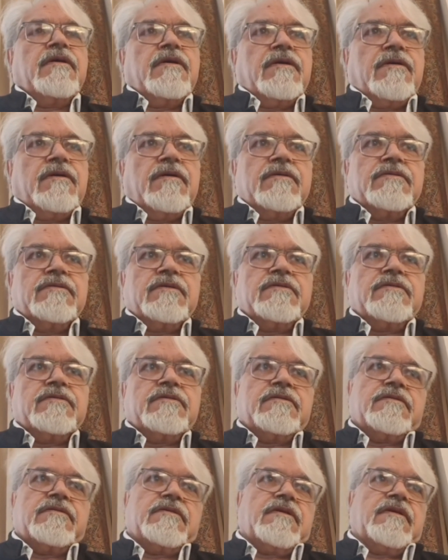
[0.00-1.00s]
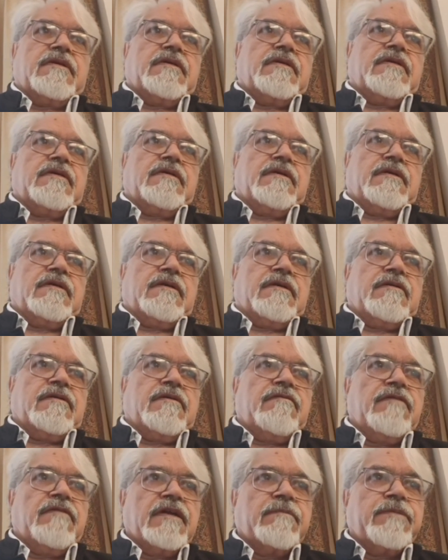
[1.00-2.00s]
causes
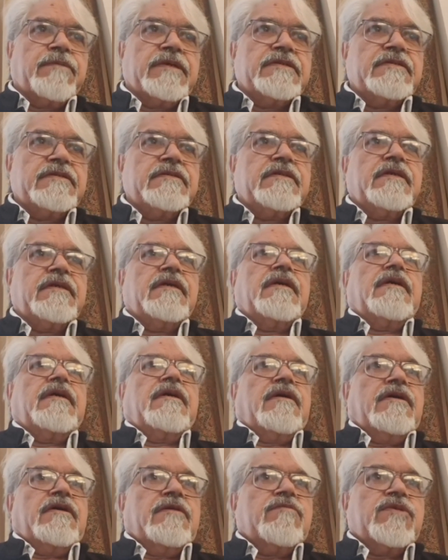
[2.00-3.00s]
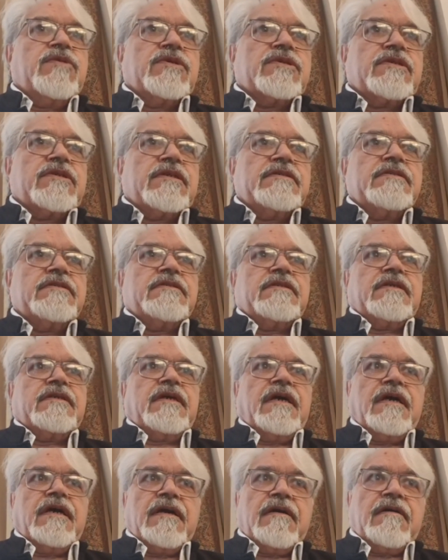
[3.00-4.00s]
verbal, emotional
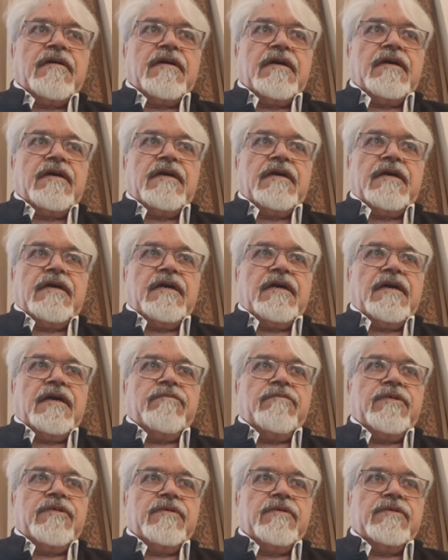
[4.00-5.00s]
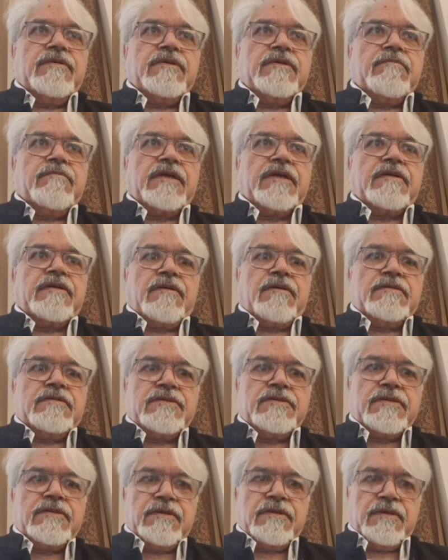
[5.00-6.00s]
abuse, but
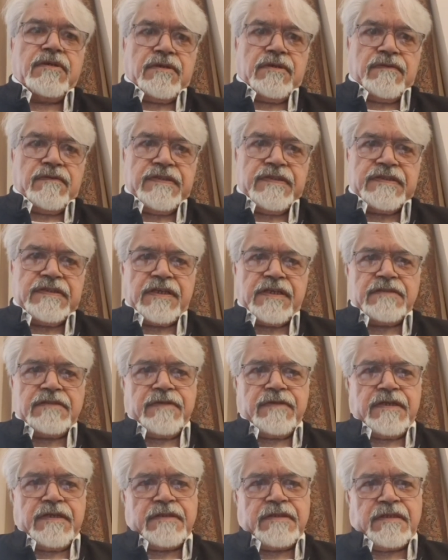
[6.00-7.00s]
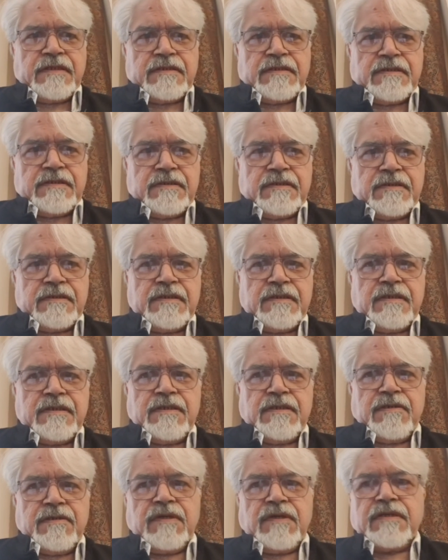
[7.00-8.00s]
also physical violence.
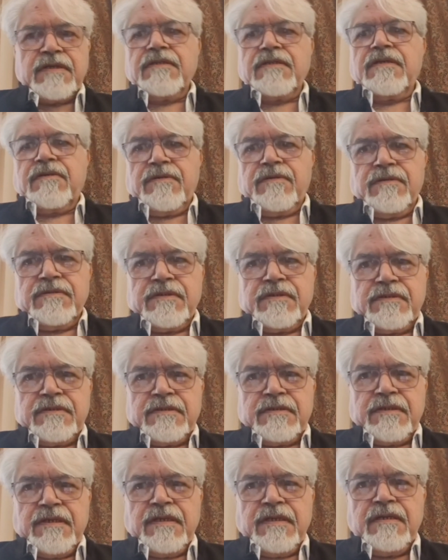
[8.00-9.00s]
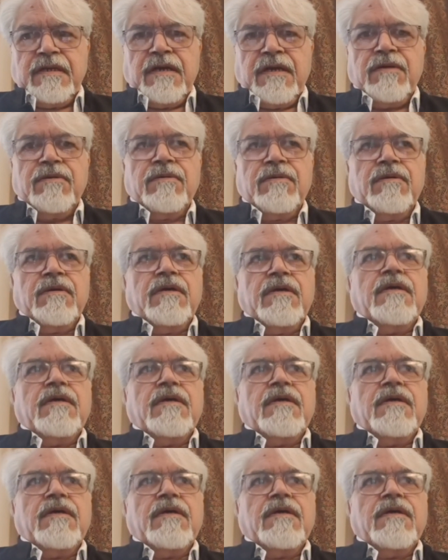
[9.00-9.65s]
What are the causes and how